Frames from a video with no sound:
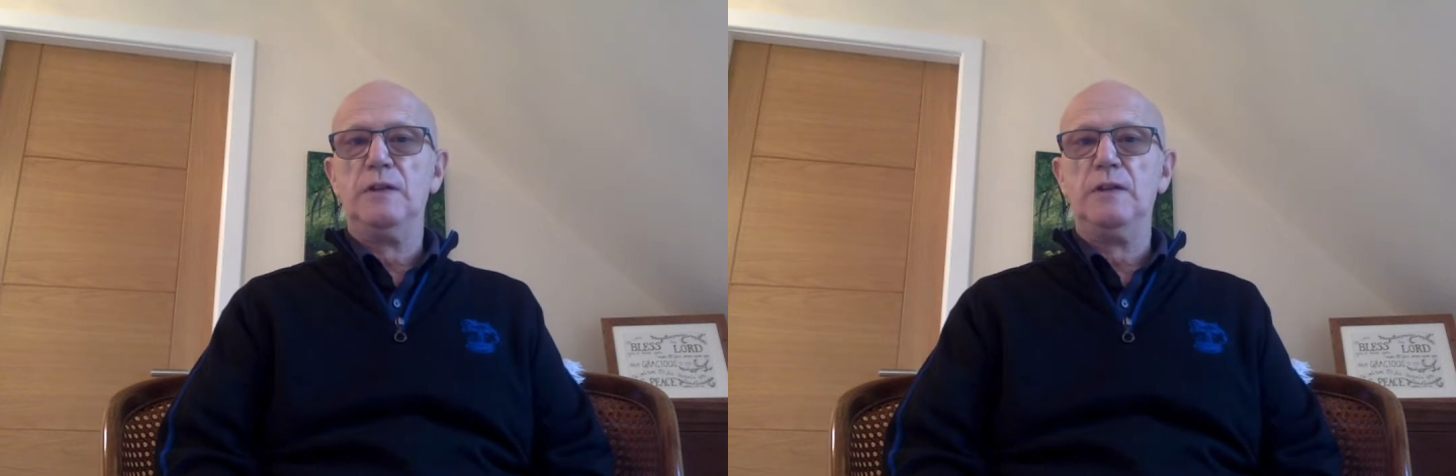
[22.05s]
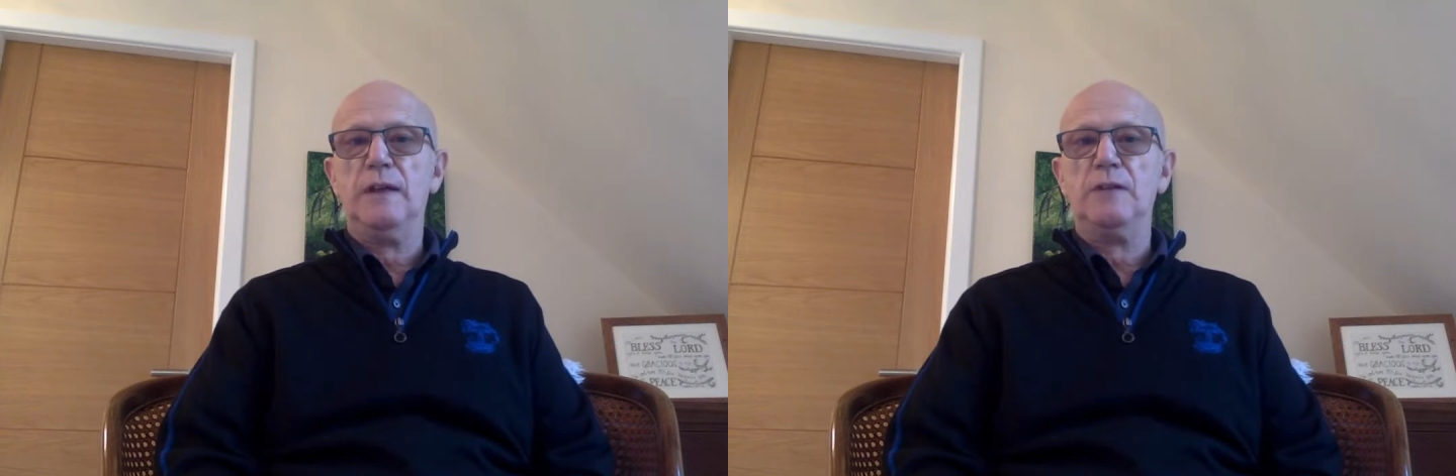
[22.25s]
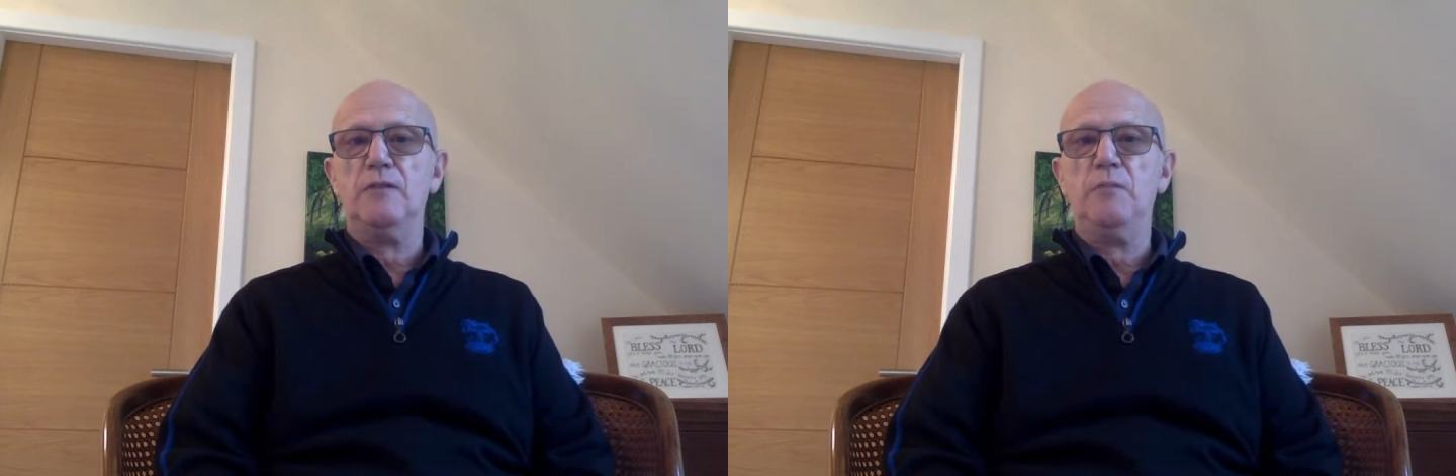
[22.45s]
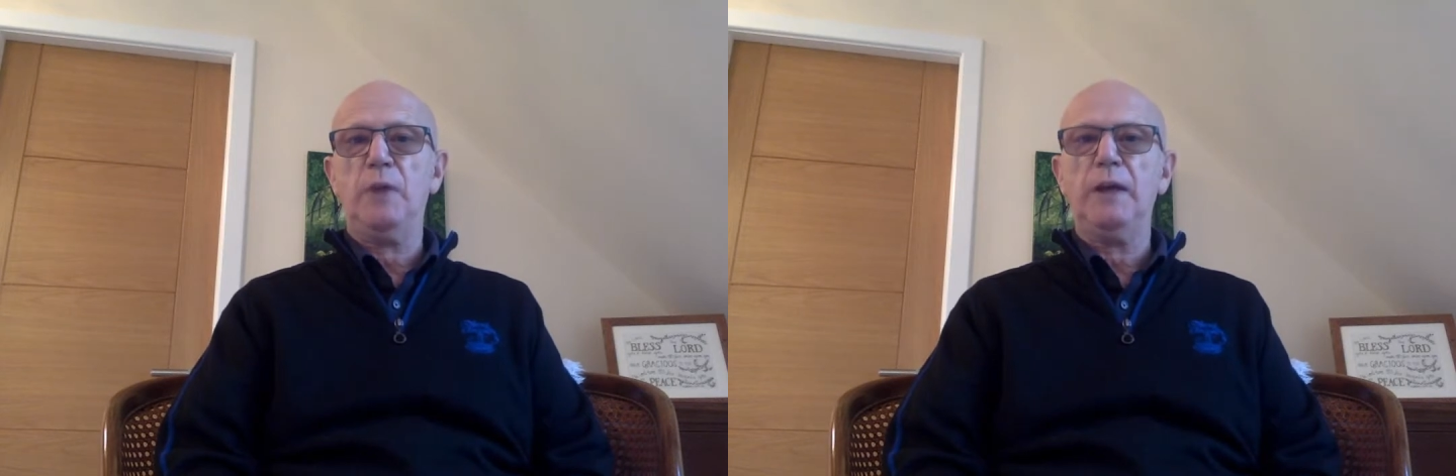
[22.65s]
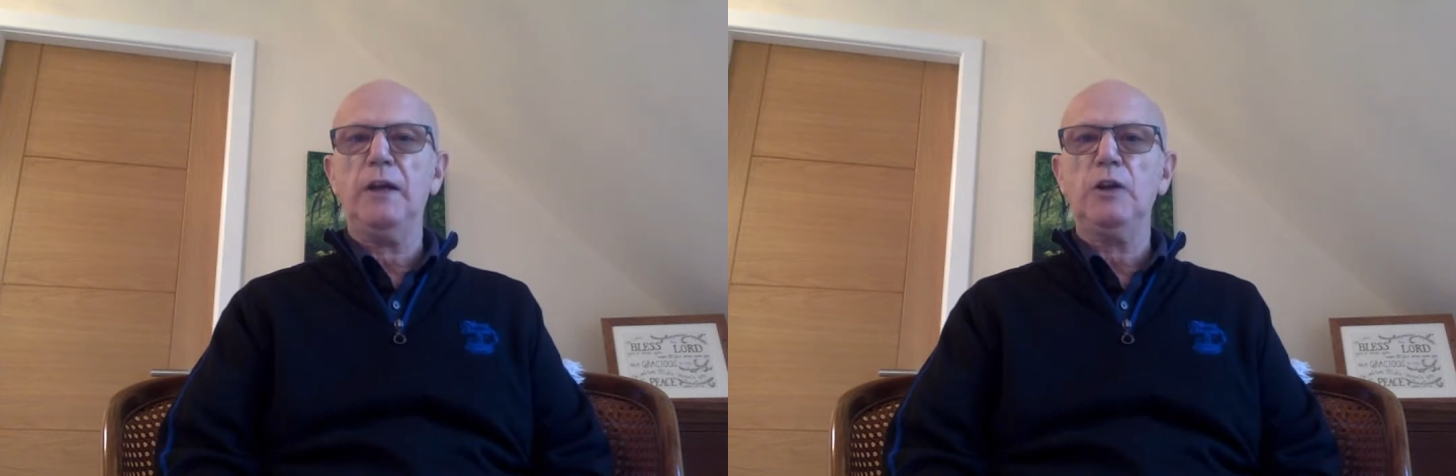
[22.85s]
sense of
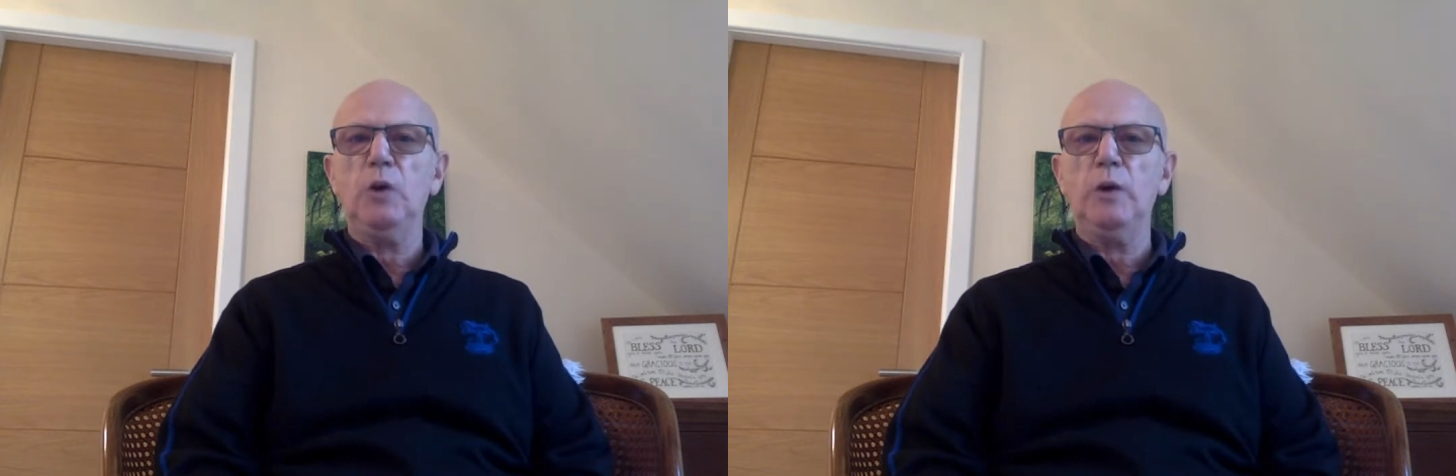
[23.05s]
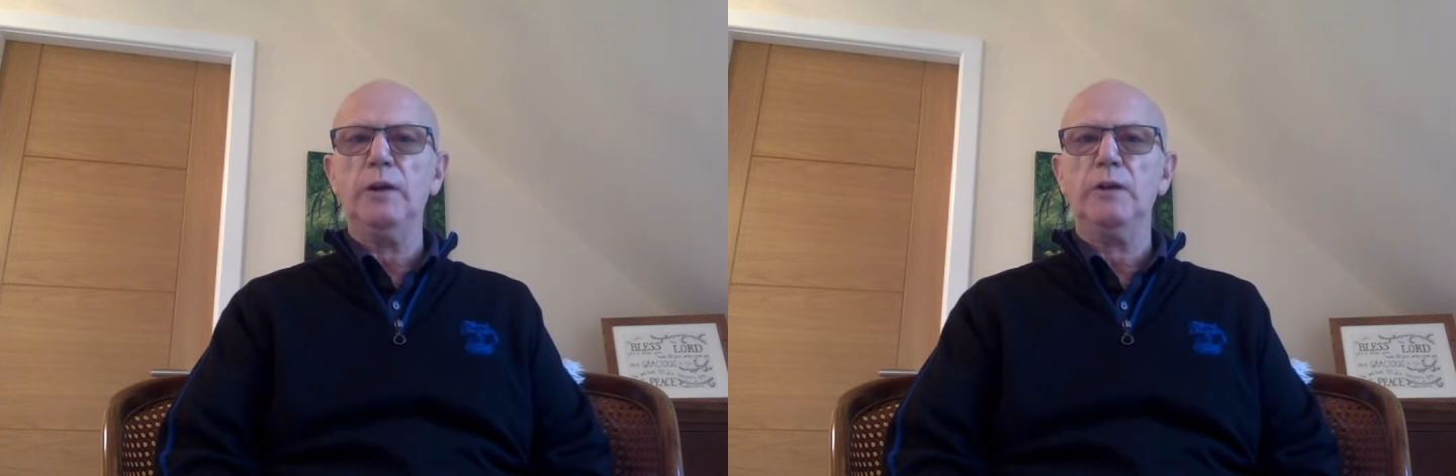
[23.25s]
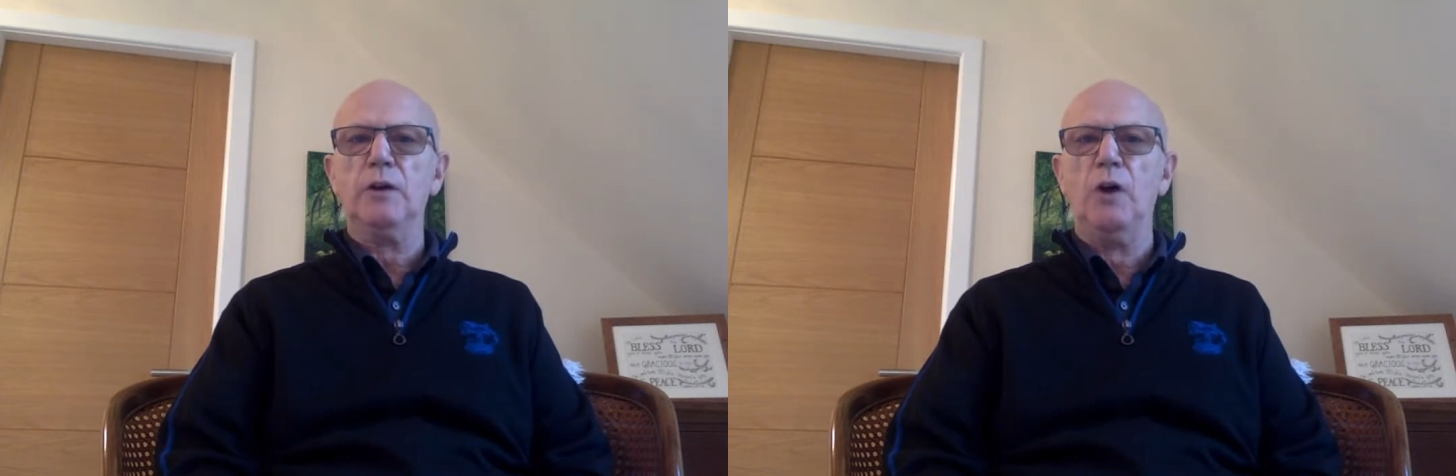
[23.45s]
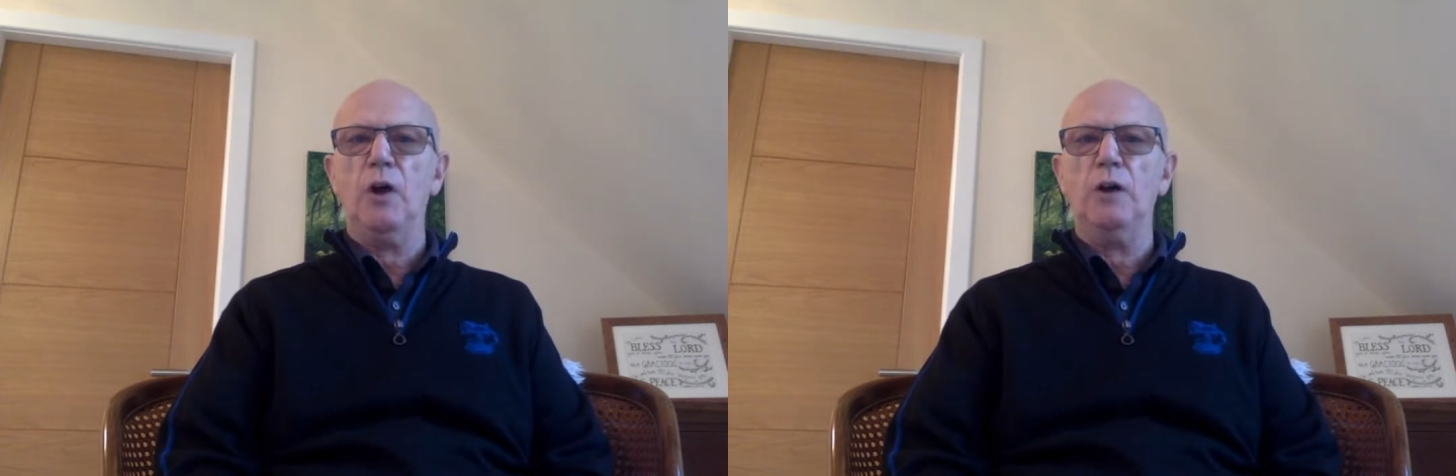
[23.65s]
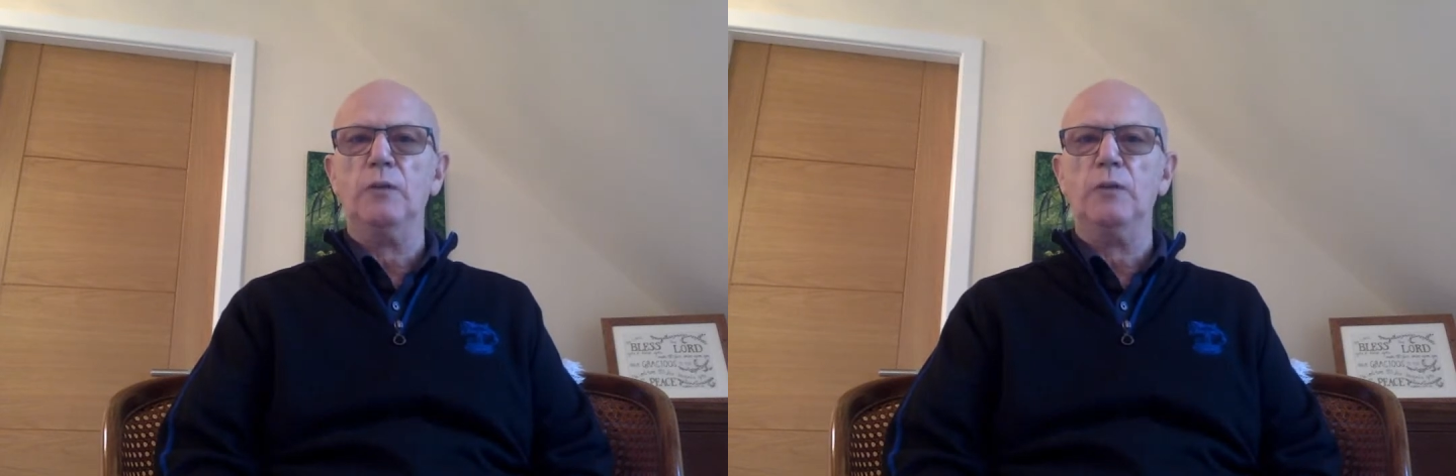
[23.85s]
bringing glory to God,